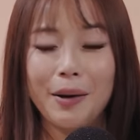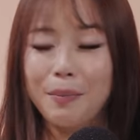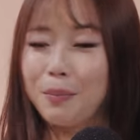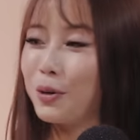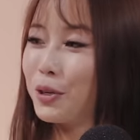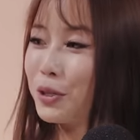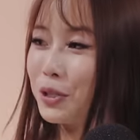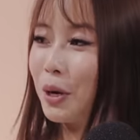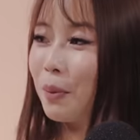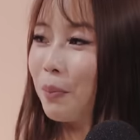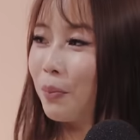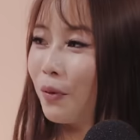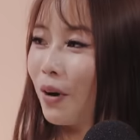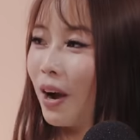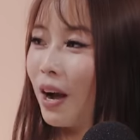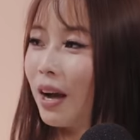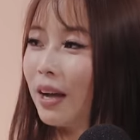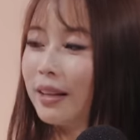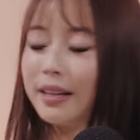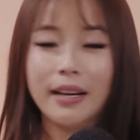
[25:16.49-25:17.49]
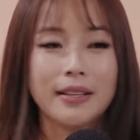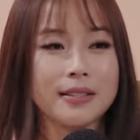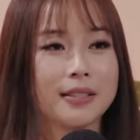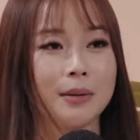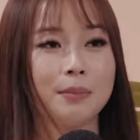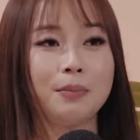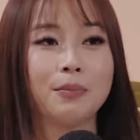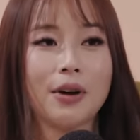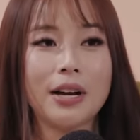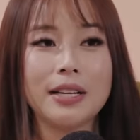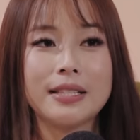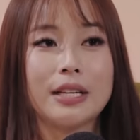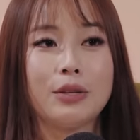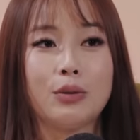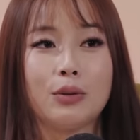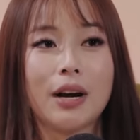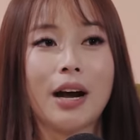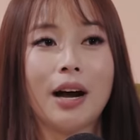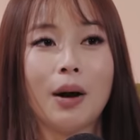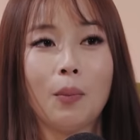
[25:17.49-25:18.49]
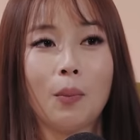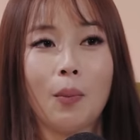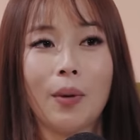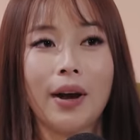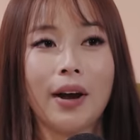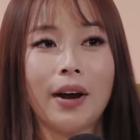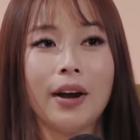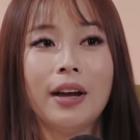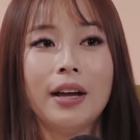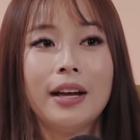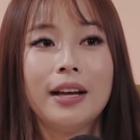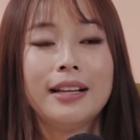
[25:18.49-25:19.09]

a push-up bra. There are certain bras that you can't wear.